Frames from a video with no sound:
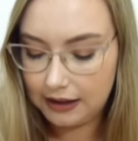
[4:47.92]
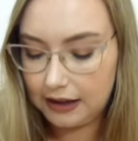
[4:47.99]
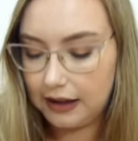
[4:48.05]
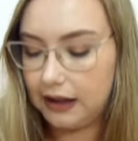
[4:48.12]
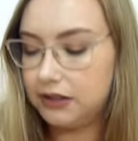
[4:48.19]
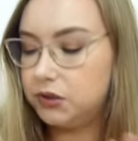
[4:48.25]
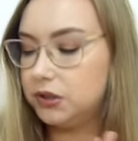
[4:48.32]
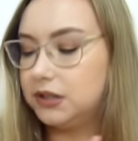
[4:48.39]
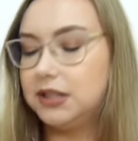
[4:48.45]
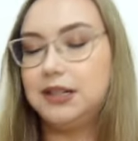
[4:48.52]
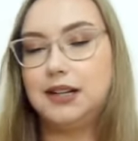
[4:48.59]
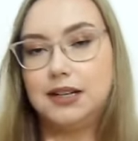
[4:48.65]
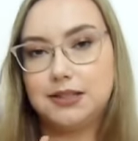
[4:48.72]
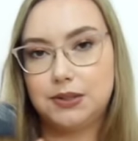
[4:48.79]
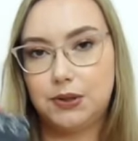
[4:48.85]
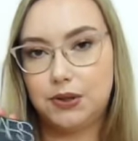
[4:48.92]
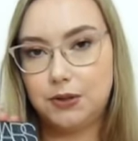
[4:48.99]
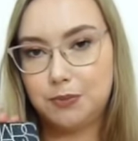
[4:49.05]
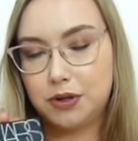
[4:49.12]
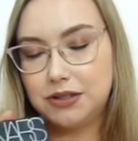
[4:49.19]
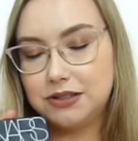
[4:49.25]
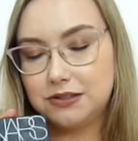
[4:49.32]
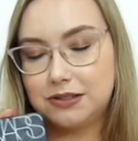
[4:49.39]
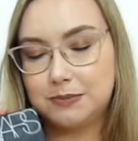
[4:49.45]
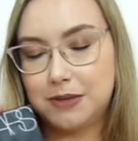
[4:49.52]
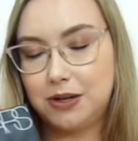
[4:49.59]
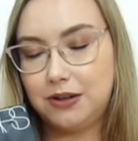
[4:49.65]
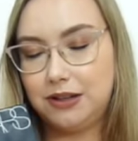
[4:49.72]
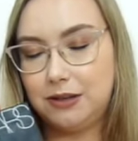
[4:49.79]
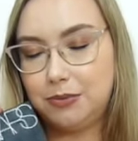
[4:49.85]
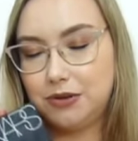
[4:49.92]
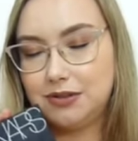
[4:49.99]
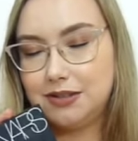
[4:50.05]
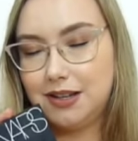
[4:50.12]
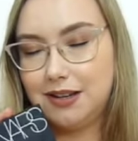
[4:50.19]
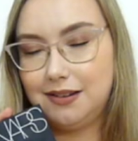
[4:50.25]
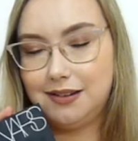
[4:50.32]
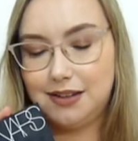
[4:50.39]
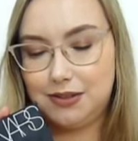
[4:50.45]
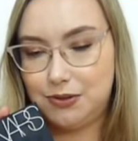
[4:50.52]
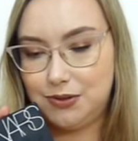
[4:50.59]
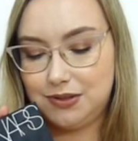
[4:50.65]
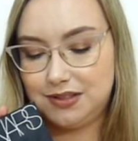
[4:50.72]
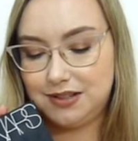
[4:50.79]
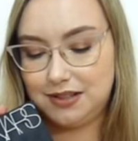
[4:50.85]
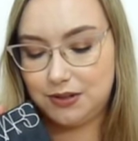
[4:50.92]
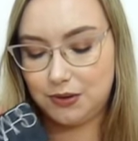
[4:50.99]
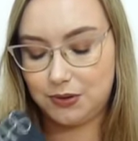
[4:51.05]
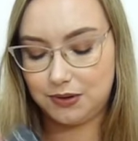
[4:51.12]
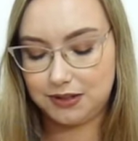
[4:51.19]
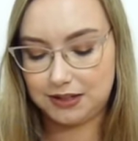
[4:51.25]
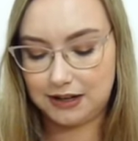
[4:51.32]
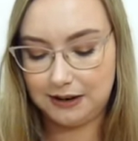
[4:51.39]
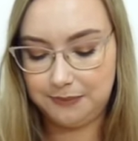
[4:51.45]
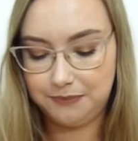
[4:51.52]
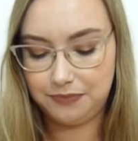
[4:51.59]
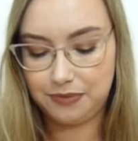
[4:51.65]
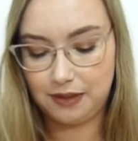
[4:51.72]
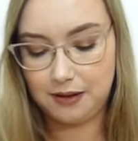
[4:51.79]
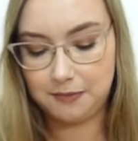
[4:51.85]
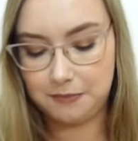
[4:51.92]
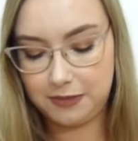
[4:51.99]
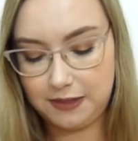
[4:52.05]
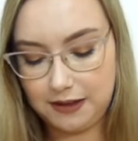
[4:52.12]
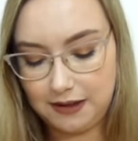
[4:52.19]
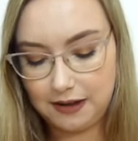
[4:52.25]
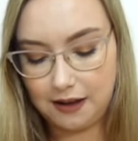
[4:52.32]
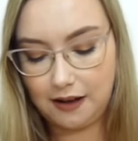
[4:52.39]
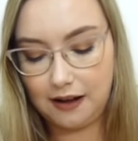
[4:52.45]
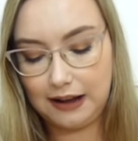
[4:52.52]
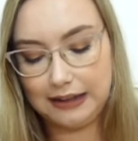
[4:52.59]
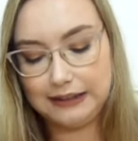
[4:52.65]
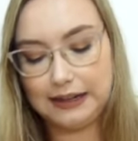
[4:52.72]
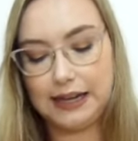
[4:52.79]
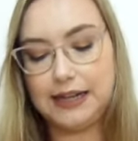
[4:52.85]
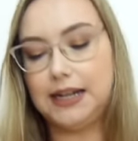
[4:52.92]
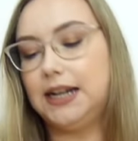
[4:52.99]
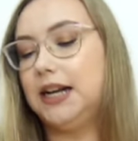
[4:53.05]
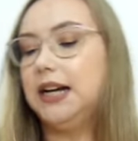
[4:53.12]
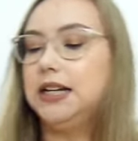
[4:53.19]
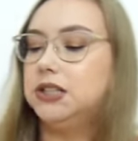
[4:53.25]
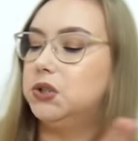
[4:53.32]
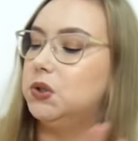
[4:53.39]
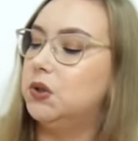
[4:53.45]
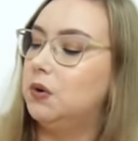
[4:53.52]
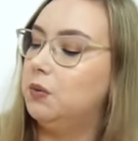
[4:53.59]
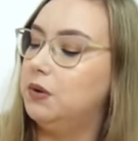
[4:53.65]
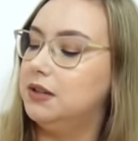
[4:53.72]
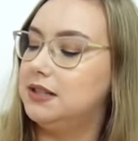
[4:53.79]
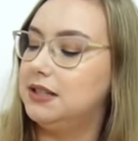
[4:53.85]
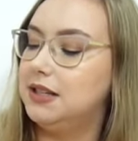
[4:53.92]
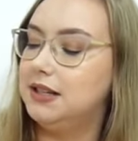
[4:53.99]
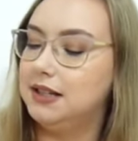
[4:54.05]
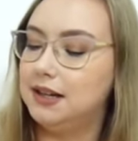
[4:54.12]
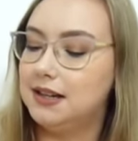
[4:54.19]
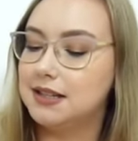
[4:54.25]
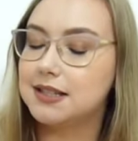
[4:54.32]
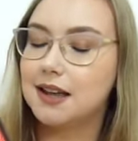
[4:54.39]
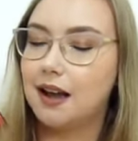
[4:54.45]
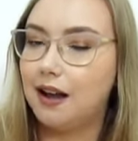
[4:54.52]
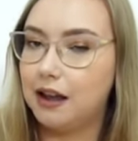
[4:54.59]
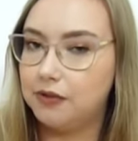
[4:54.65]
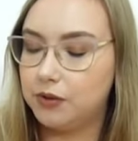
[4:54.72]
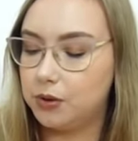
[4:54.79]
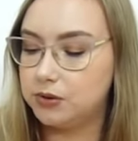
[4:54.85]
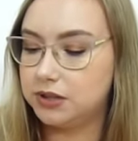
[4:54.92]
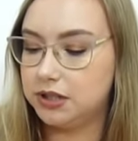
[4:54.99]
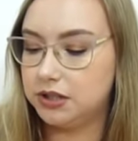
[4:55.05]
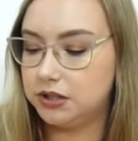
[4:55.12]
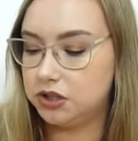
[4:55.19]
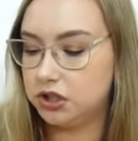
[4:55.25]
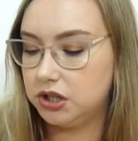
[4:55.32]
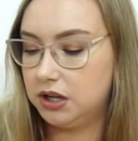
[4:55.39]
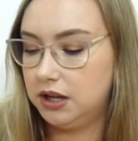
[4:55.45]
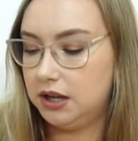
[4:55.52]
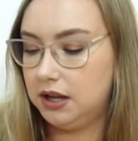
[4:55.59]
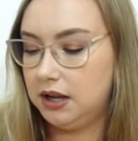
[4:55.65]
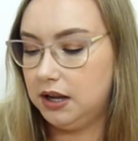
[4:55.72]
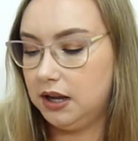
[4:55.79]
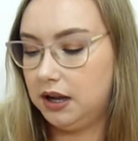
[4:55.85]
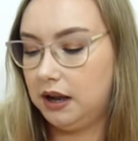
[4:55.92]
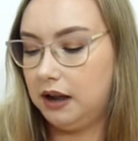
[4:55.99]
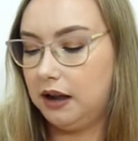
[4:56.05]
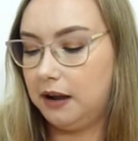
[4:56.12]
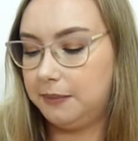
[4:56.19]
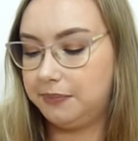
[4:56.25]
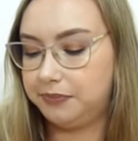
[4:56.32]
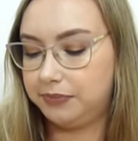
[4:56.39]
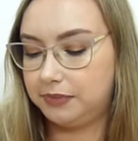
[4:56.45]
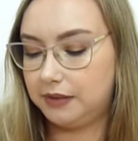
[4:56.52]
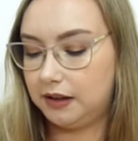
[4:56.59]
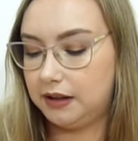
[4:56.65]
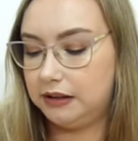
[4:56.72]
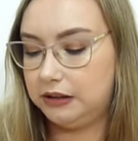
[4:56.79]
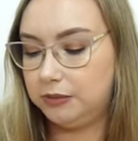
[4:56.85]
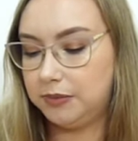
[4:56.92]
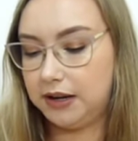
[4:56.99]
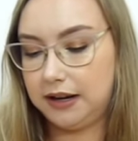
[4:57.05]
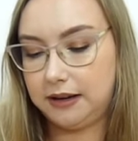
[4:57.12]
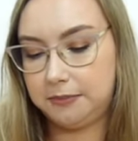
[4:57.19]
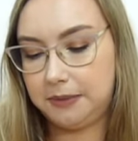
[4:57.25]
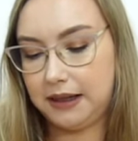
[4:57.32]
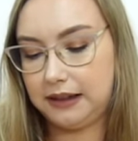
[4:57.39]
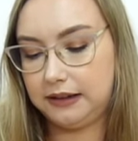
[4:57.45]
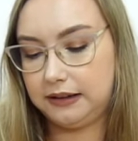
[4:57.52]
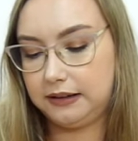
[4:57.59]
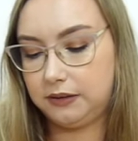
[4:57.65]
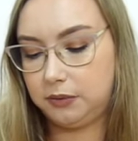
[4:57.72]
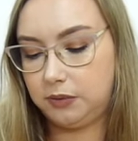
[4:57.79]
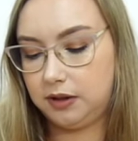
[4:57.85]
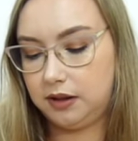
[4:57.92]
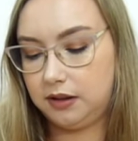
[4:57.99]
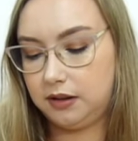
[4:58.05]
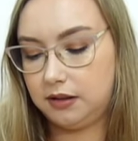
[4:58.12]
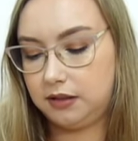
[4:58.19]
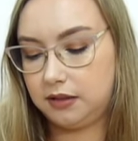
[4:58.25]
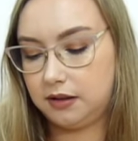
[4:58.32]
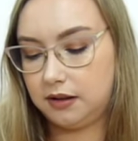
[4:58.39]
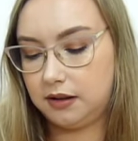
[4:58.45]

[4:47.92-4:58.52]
I took the NARS Laguna bronzer as my only bronzer and used it all the time. The highlighter I took was the NARS High Voltage illuminating palette with